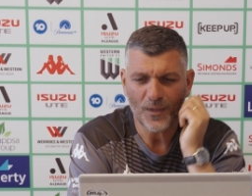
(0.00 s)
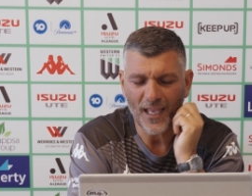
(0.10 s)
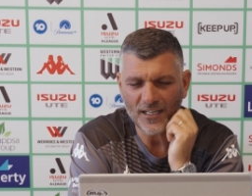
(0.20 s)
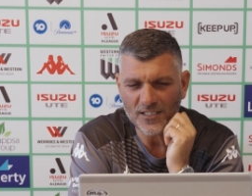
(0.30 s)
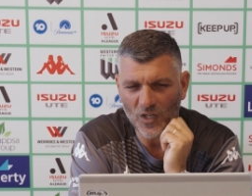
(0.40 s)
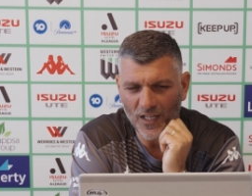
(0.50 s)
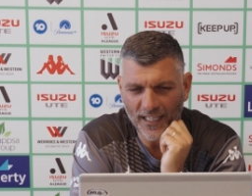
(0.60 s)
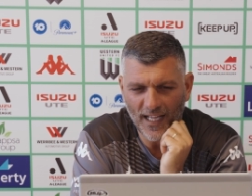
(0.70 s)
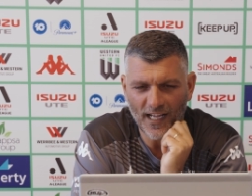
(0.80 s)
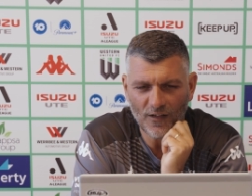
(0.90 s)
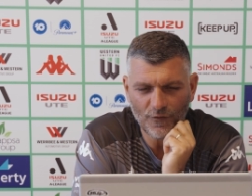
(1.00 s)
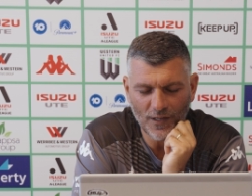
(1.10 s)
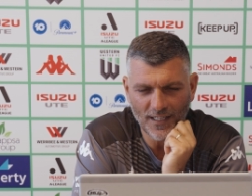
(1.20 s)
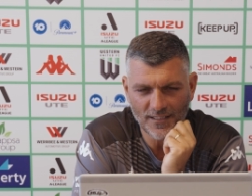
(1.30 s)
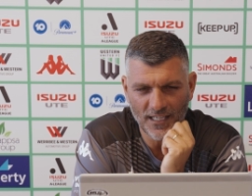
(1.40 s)
He had a tight calf
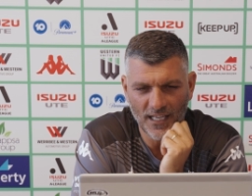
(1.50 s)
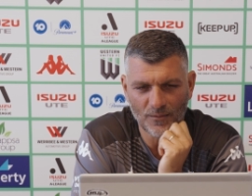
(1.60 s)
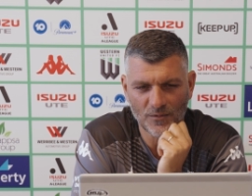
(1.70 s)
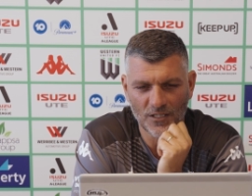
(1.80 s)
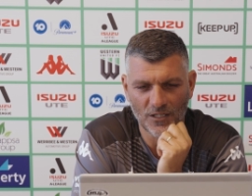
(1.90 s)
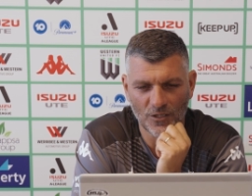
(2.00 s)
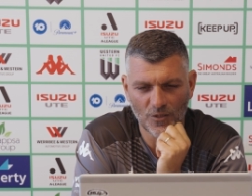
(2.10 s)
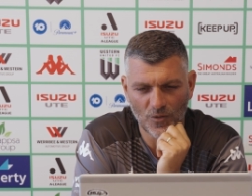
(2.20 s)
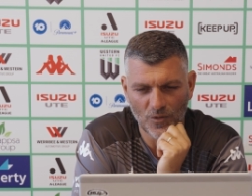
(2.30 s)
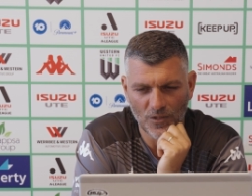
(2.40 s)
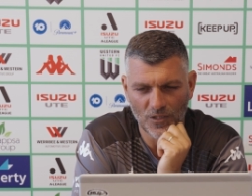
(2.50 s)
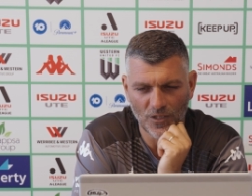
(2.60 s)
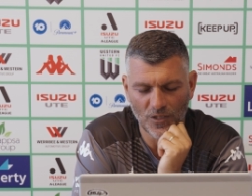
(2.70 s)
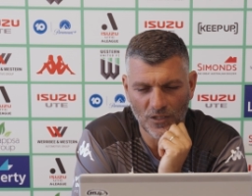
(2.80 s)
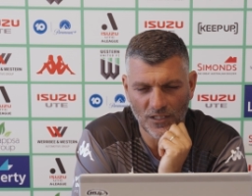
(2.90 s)
last game. So, you
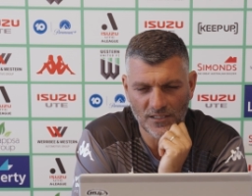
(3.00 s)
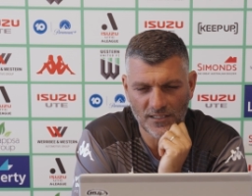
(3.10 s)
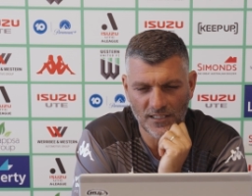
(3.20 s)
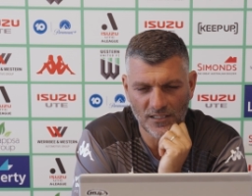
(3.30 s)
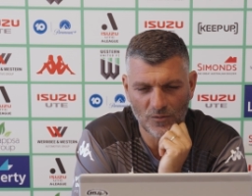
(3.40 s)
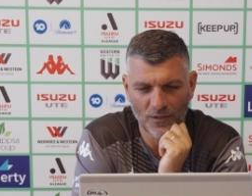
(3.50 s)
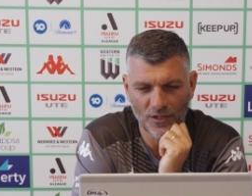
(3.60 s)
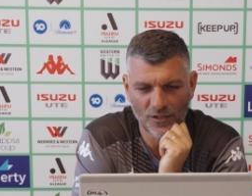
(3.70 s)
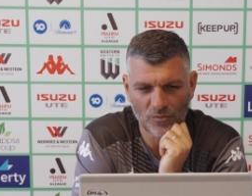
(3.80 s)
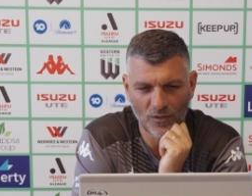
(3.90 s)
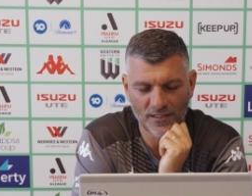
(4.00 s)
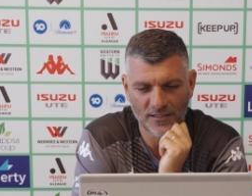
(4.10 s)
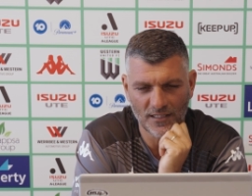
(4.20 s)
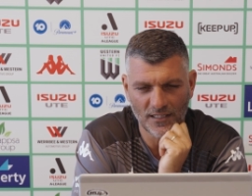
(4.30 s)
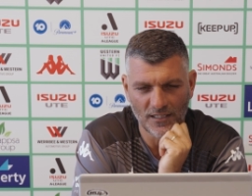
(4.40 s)
know, it's one of those
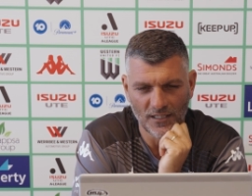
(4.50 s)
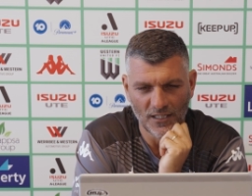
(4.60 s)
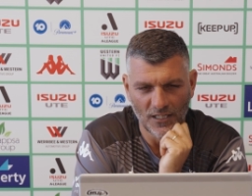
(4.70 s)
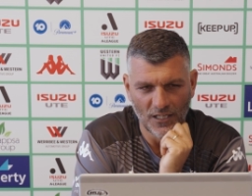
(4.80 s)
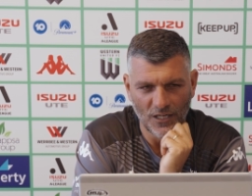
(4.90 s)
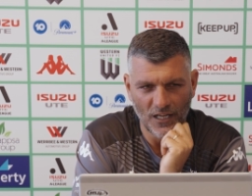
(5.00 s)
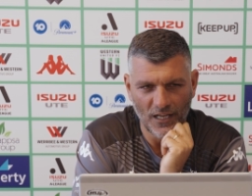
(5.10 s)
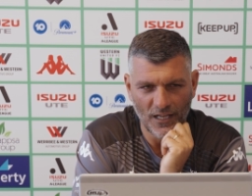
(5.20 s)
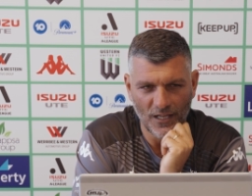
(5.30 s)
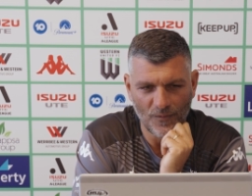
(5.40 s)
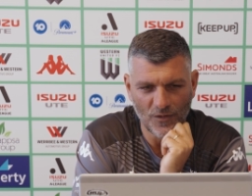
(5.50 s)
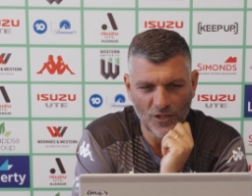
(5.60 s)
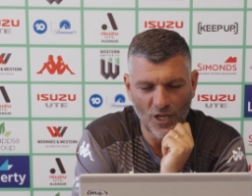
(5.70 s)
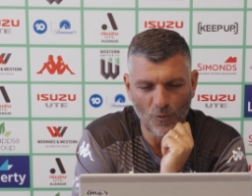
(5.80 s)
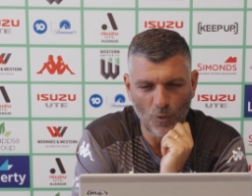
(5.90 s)
ones that
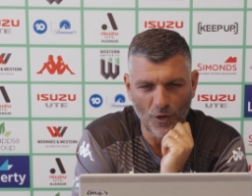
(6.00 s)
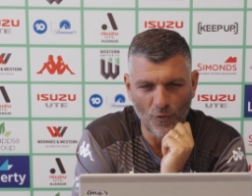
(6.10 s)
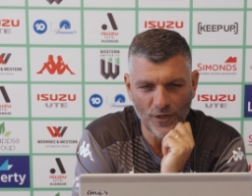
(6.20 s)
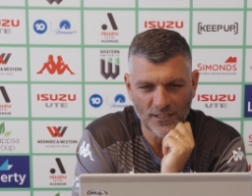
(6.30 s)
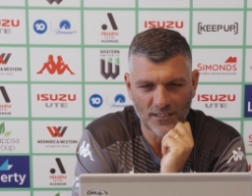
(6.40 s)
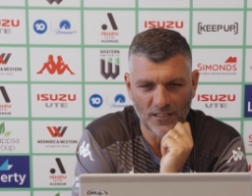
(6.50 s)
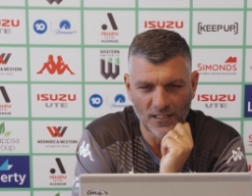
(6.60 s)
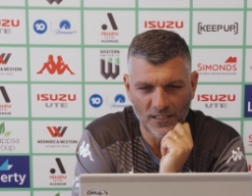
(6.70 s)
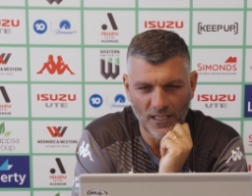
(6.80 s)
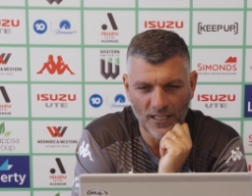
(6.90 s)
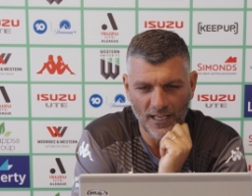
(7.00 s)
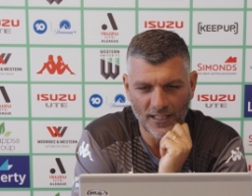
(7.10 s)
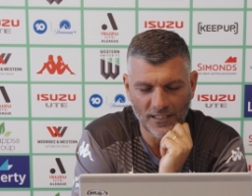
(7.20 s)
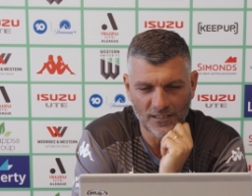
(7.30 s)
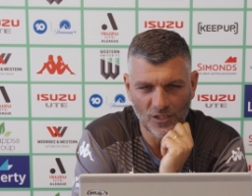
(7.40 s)
you don't want to risk
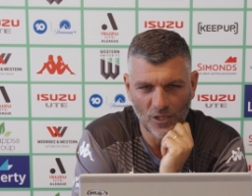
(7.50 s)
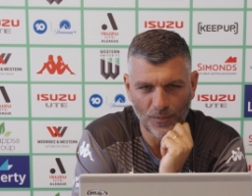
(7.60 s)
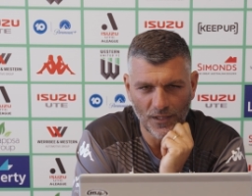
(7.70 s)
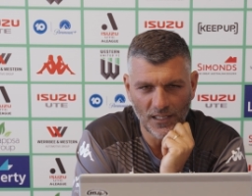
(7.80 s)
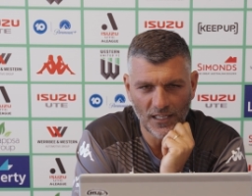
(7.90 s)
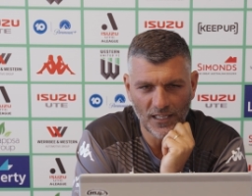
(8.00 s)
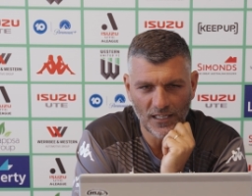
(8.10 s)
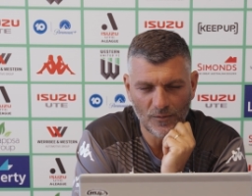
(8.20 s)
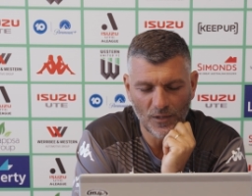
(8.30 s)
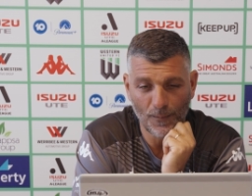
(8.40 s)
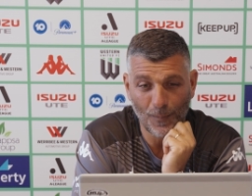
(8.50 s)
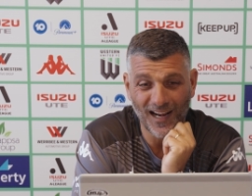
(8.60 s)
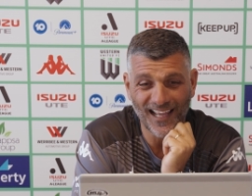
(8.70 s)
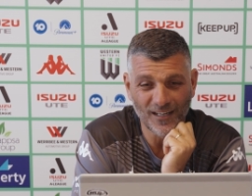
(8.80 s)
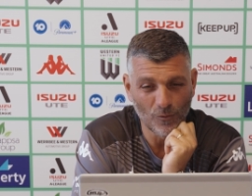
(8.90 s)
at this time of the year. He
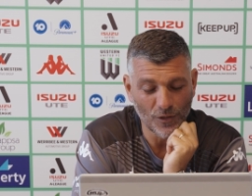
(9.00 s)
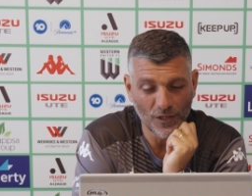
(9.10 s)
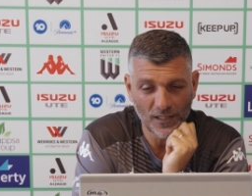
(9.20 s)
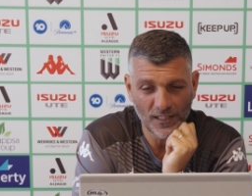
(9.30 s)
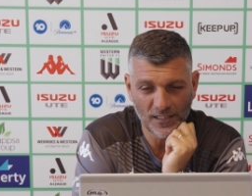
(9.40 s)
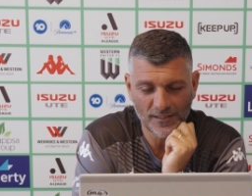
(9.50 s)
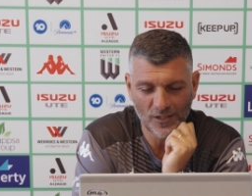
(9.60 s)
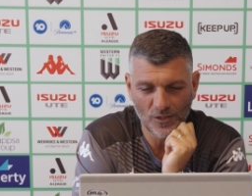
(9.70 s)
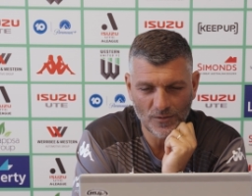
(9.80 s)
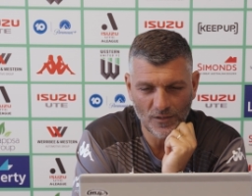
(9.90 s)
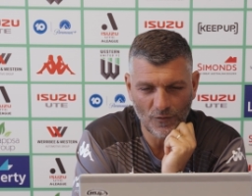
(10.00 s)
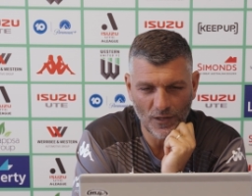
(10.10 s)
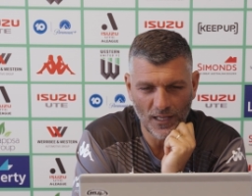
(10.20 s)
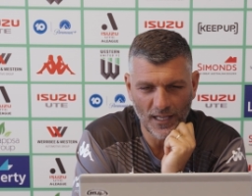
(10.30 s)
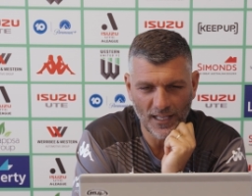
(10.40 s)
played with it in terms of
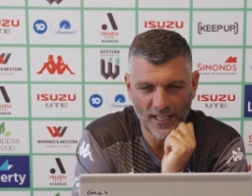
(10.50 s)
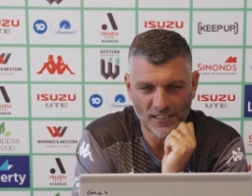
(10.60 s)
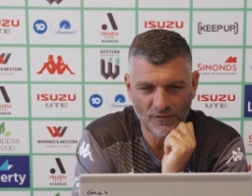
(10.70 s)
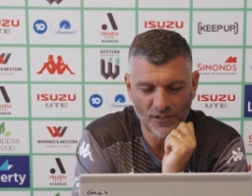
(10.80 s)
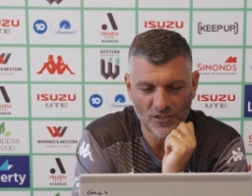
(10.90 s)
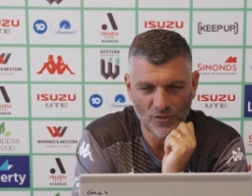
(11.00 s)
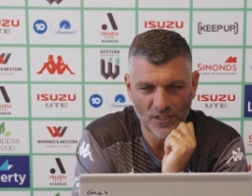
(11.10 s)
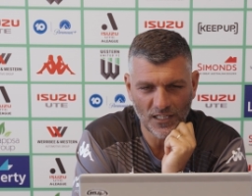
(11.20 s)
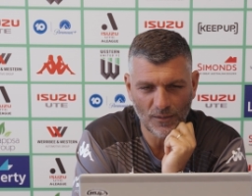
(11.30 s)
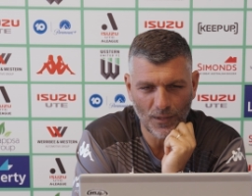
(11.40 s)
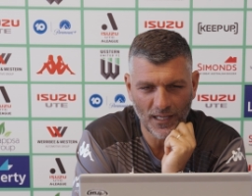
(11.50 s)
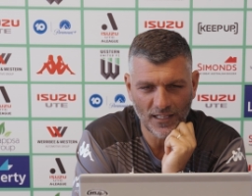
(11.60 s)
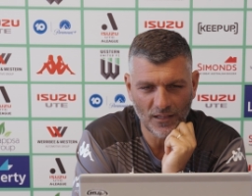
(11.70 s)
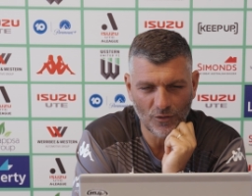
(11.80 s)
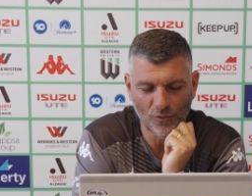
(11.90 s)
against Victory, and he
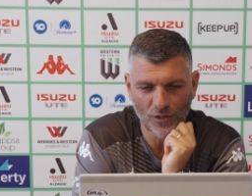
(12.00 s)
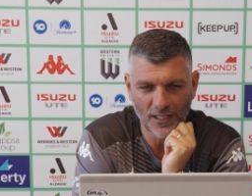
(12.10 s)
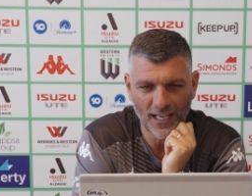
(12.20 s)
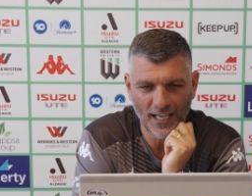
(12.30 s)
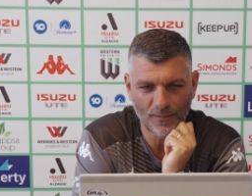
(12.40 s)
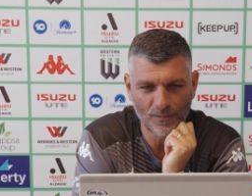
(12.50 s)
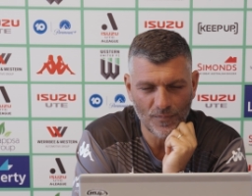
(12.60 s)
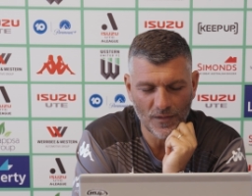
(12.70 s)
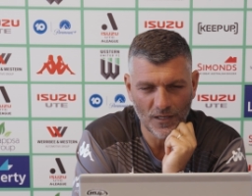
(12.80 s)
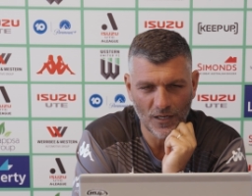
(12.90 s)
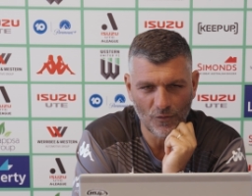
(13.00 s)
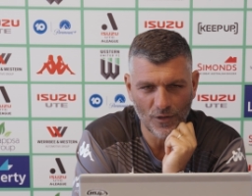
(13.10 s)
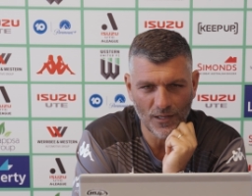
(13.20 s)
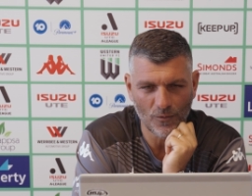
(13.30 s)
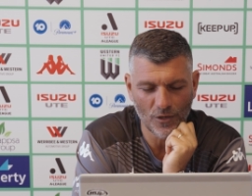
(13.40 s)
played through the game, you know,
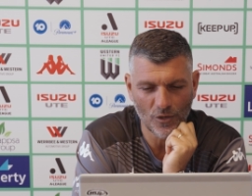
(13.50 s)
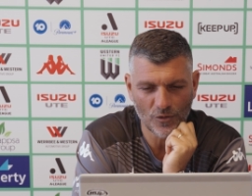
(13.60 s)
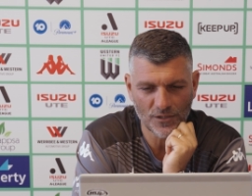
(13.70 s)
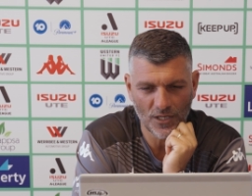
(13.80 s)
really well.